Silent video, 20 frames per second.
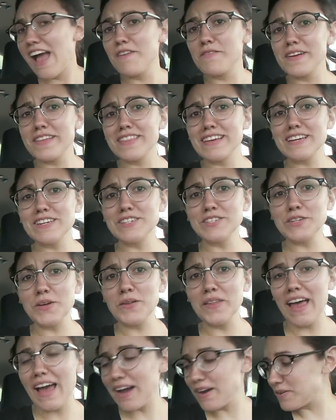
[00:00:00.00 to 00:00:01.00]
Everything is
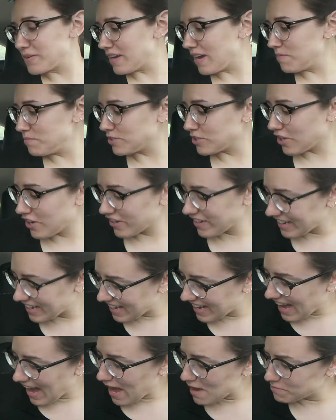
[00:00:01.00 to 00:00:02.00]
so loud, I'm sorry.
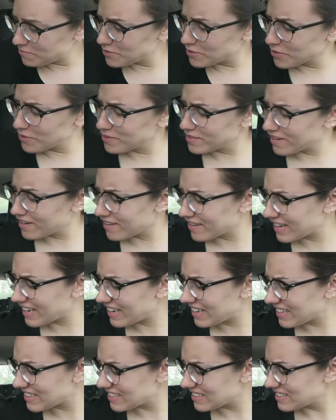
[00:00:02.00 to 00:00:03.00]
I'm so sorry.
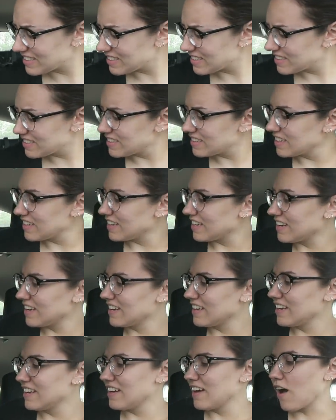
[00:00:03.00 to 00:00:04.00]

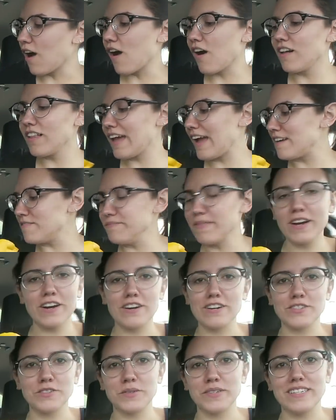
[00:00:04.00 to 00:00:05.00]
All I have in my
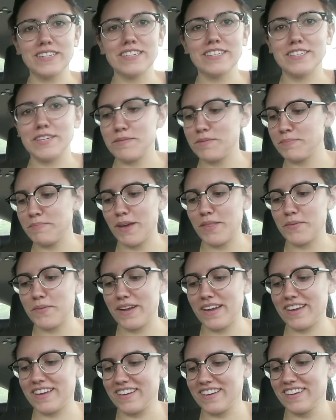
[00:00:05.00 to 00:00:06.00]
car is tortilla chips, by the
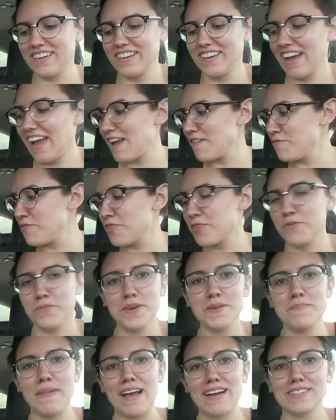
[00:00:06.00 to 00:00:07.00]
way. I have
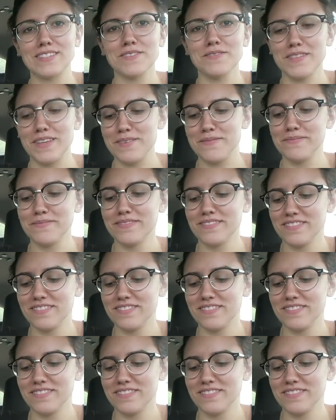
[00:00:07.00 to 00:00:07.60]
three bags of them.